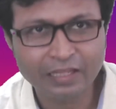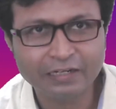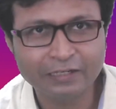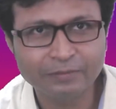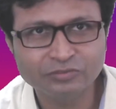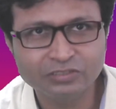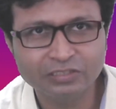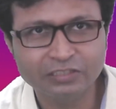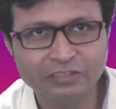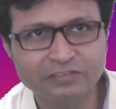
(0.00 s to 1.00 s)
that comes,
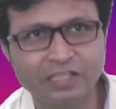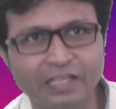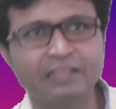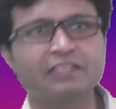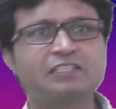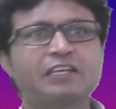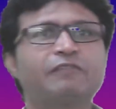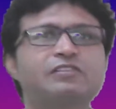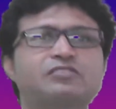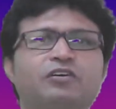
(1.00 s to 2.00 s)
it is there in the
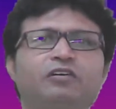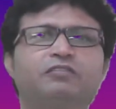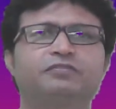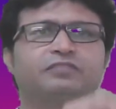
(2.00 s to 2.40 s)
sequence of